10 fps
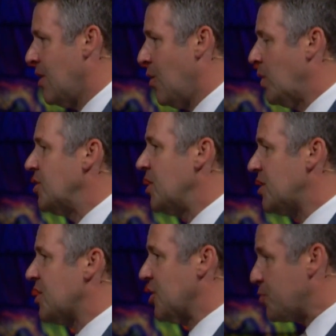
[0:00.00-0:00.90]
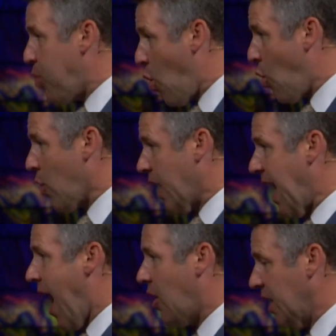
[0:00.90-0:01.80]
when Jesus is pouring
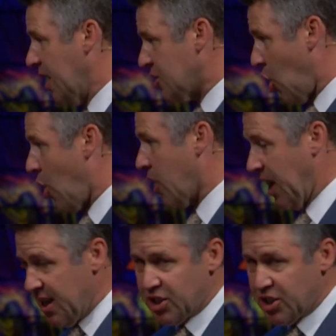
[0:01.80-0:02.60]
out his heart, his